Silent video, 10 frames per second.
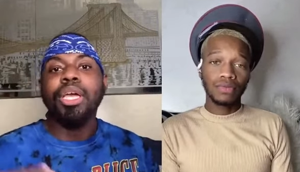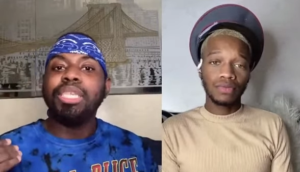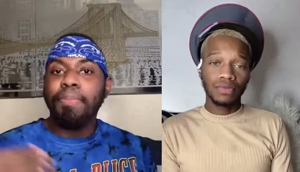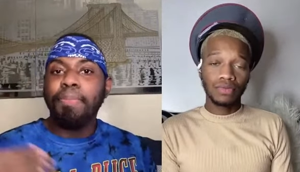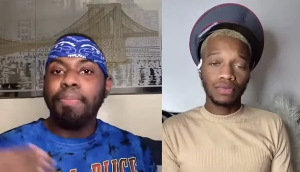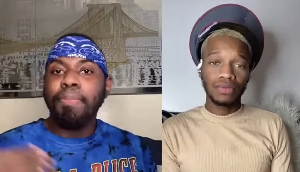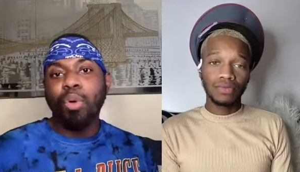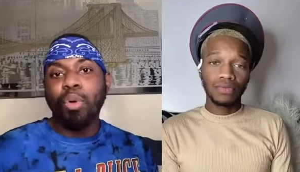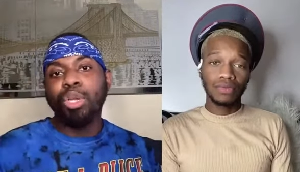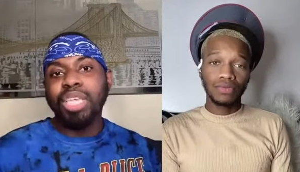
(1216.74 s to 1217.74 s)
Speaker 1: to
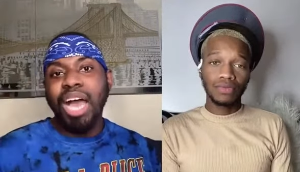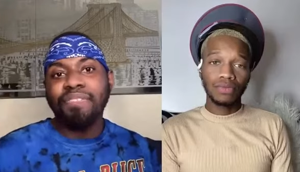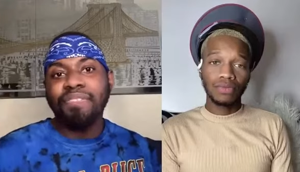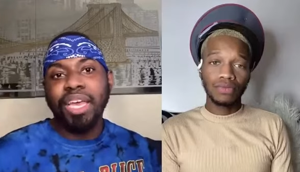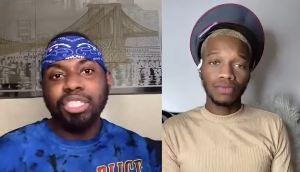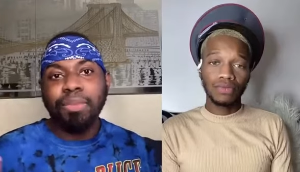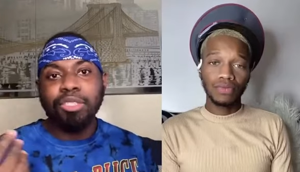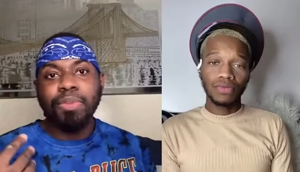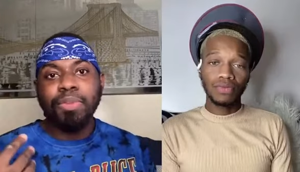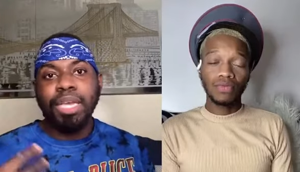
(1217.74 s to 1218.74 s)
be on those high
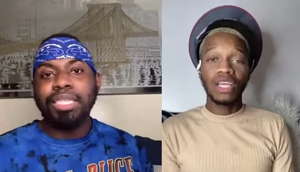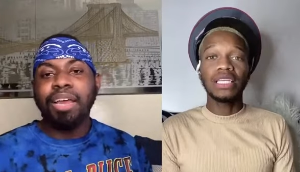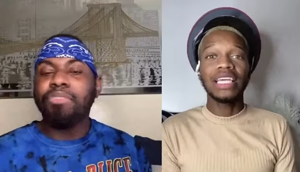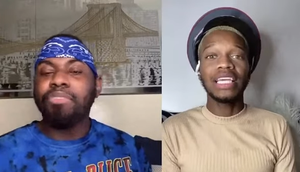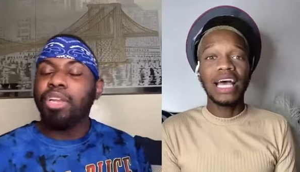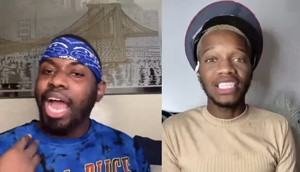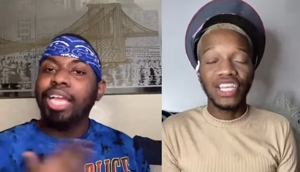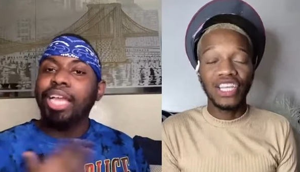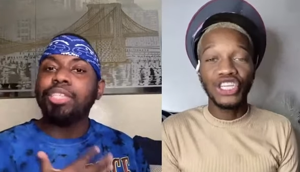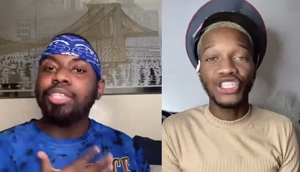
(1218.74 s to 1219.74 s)
fashion models because yes, I
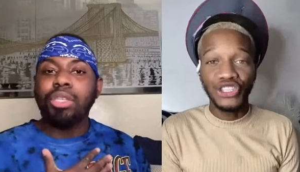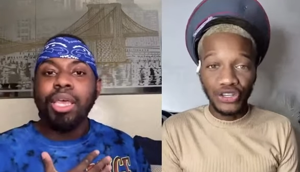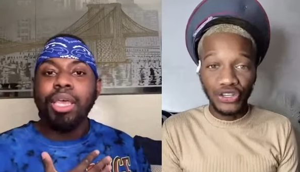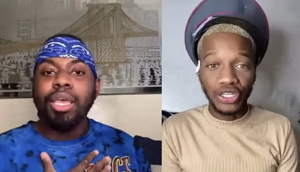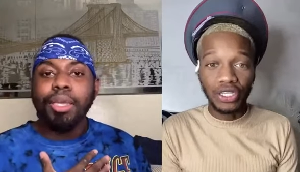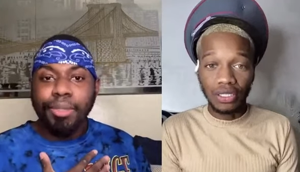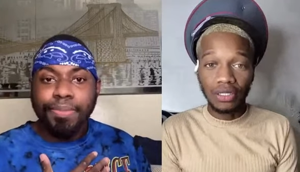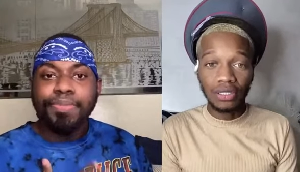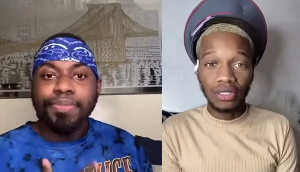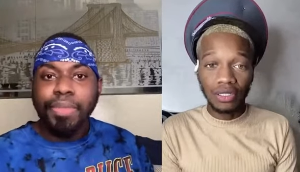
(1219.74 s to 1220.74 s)
really, they I, should.
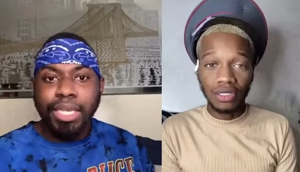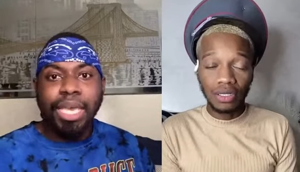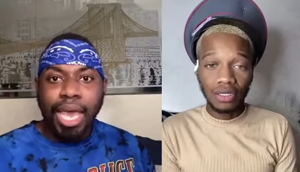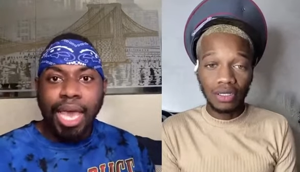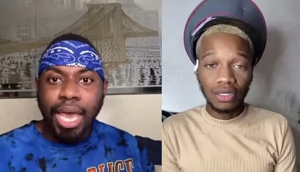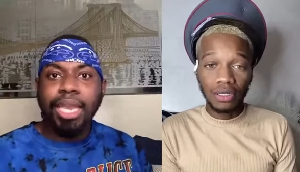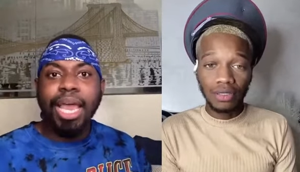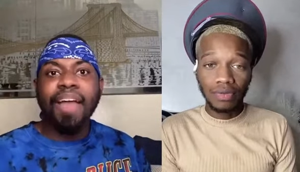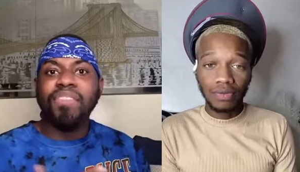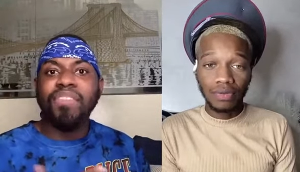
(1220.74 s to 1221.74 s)
Yeah,
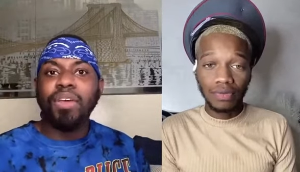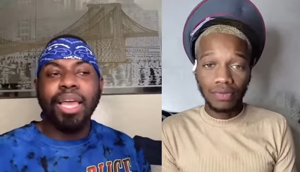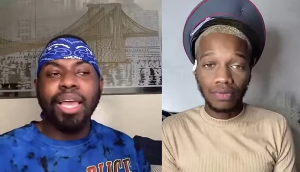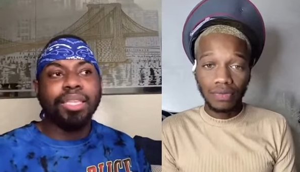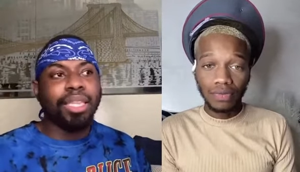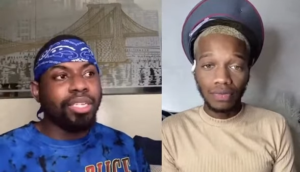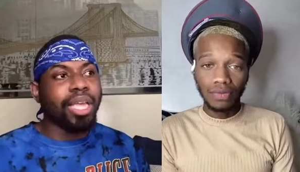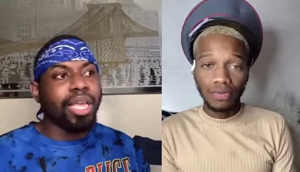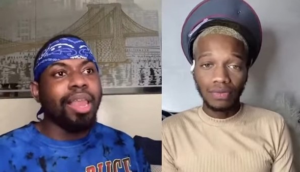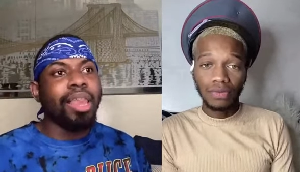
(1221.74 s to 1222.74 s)
like I feel like there's
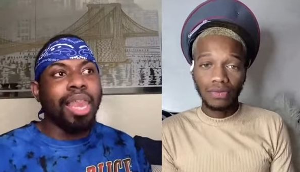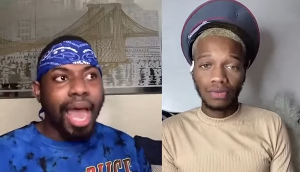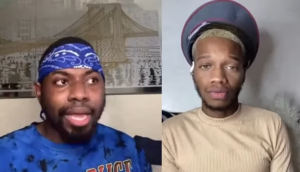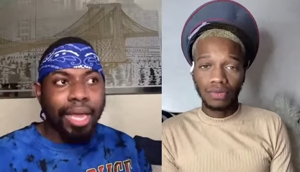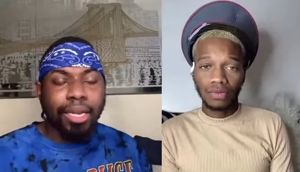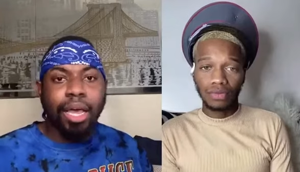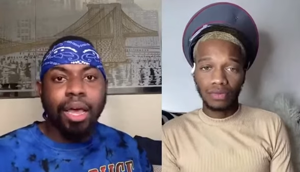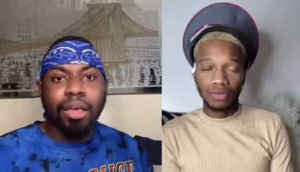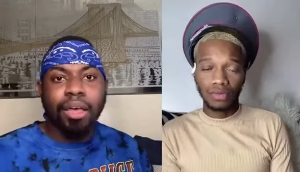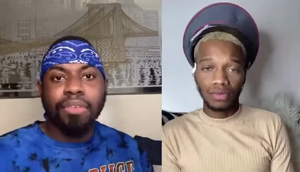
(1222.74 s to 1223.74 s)
a lot
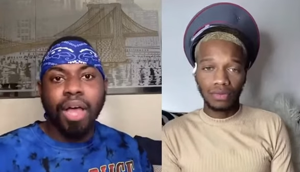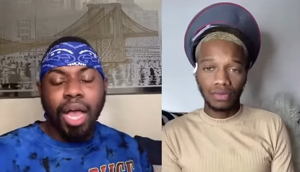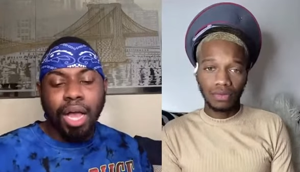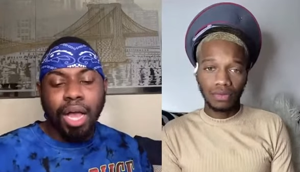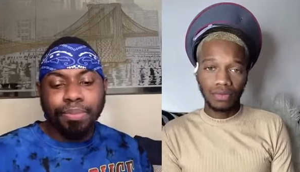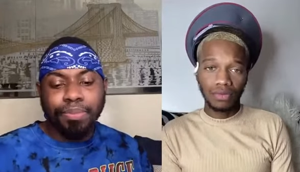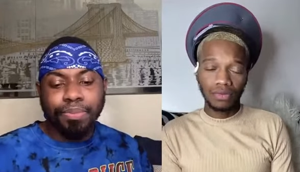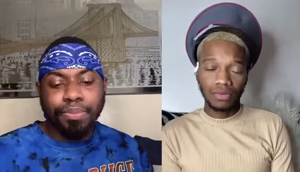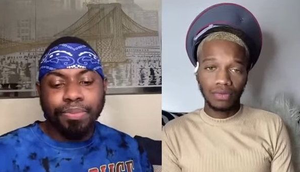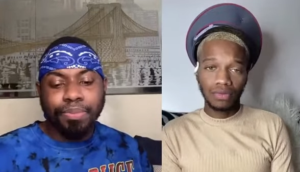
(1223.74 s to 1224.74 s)
of, um,
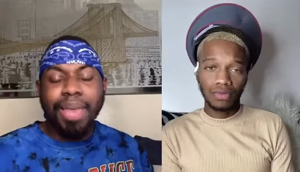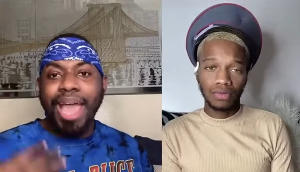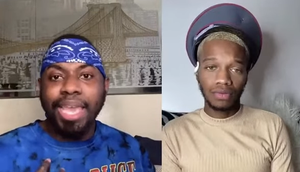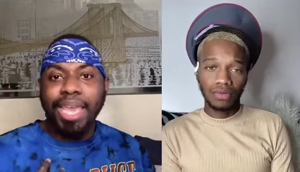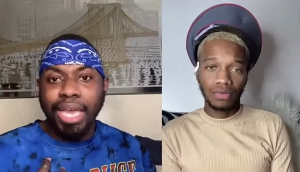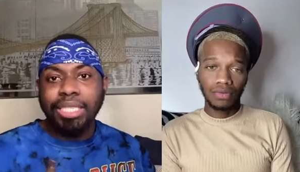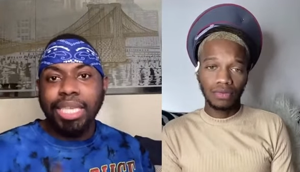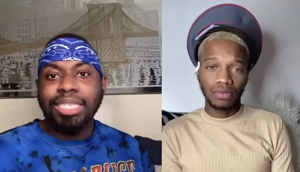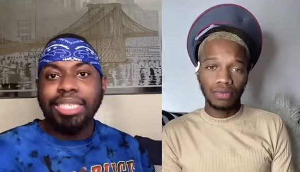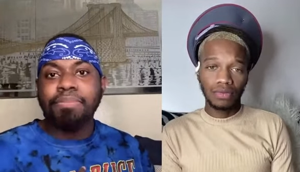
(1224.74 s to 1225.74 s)
in my
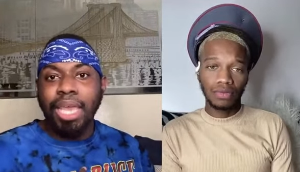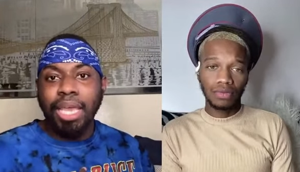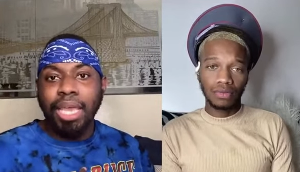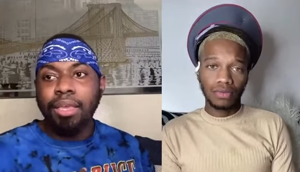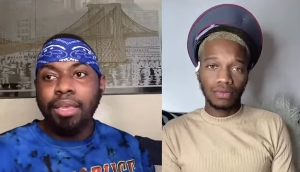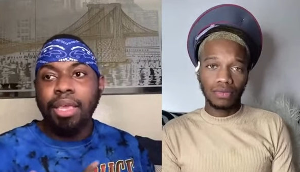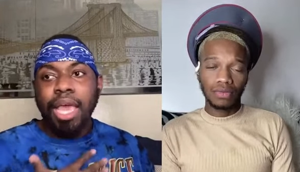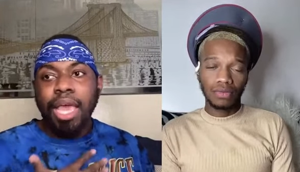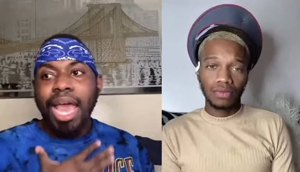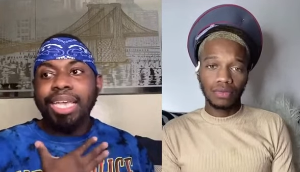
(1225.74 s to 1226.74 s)
case, as men,
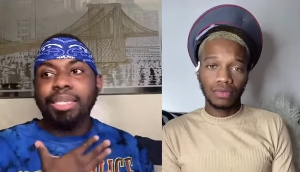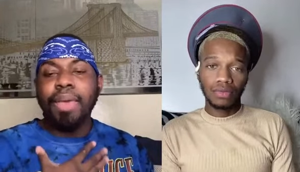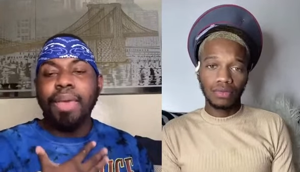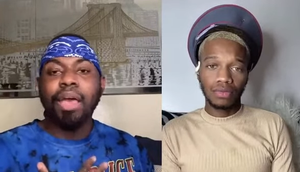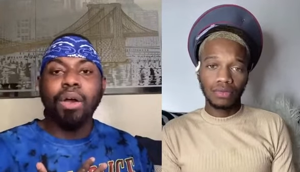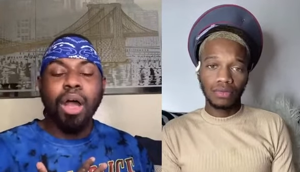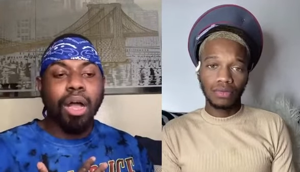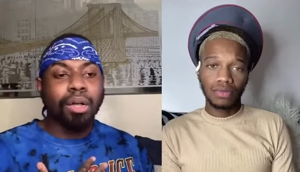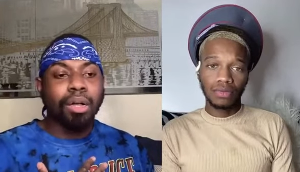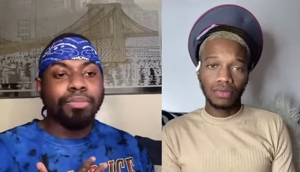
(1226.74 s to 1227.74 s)
as a male,
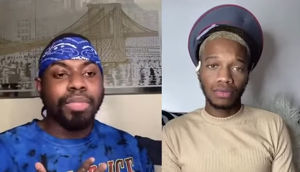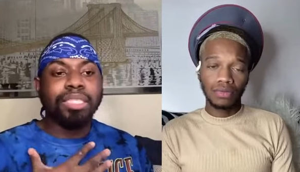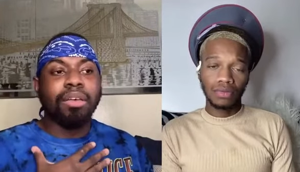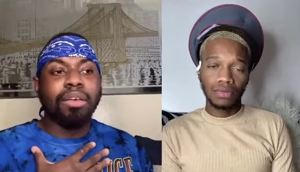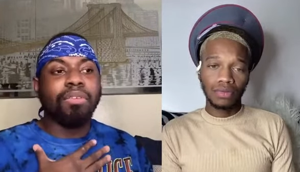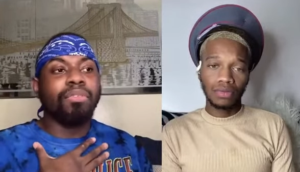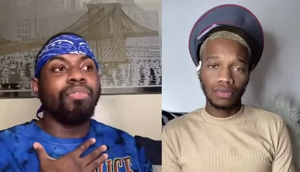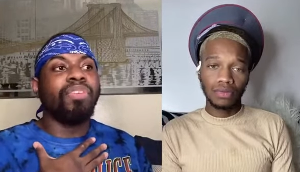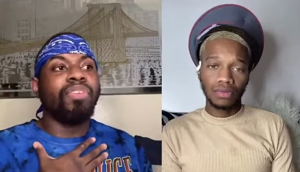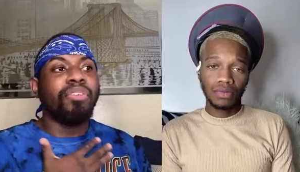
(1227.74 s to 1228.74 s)
um, there's a
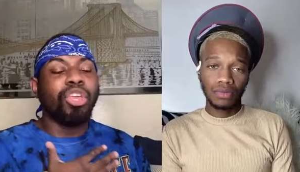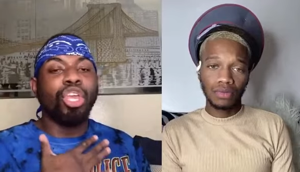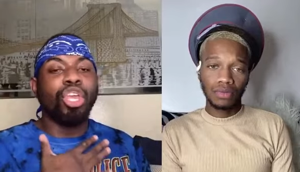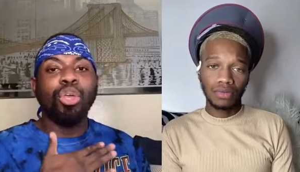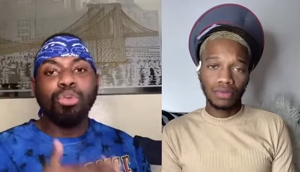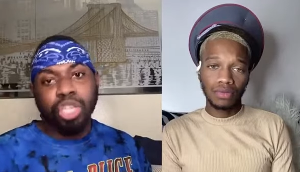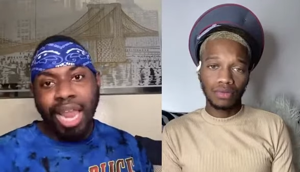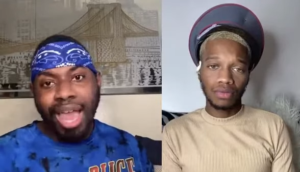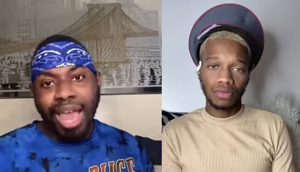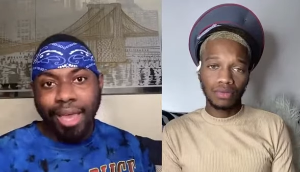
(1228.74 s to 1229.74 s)
very huge
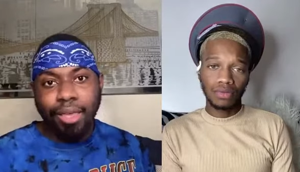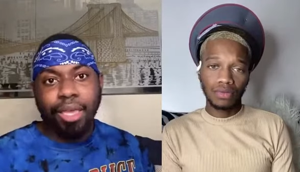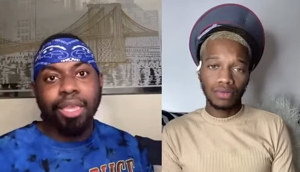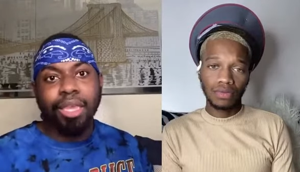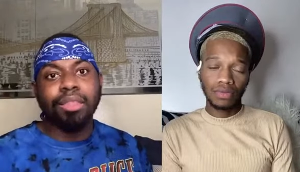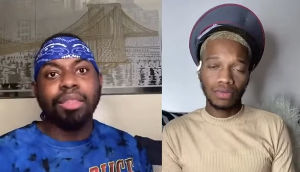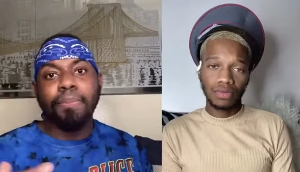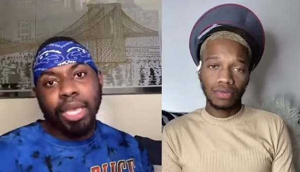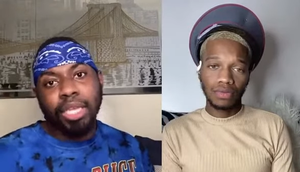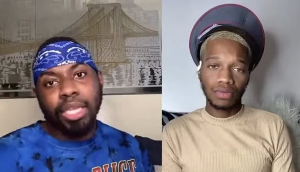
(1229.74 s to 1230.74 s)
lack in the
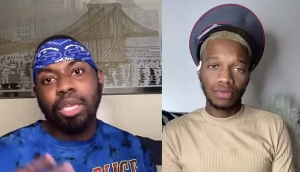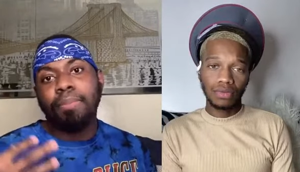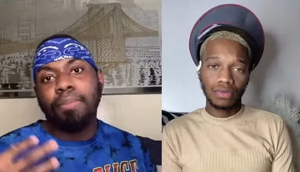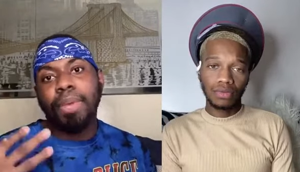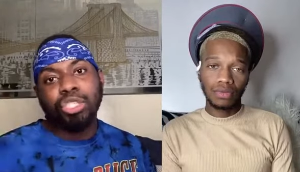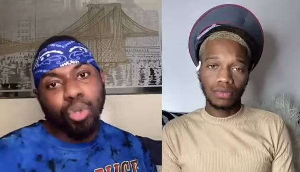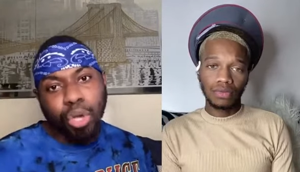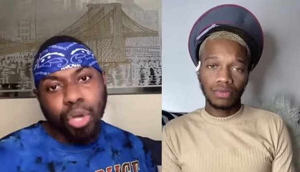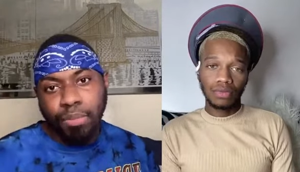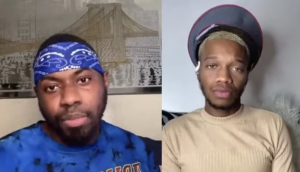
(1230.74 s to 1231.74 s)
big, big and
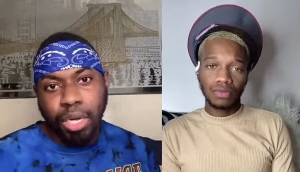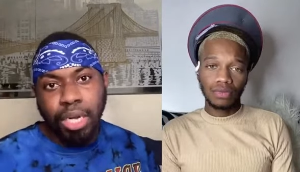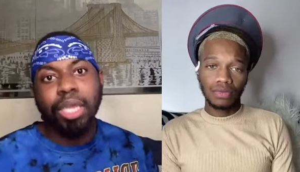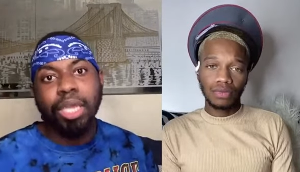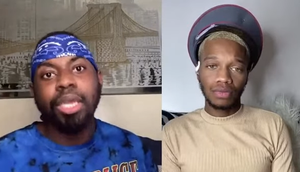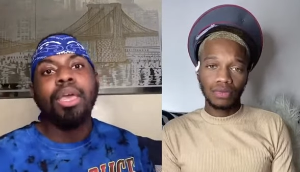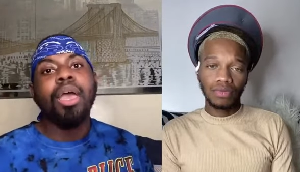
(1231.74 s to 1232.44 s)
tall community.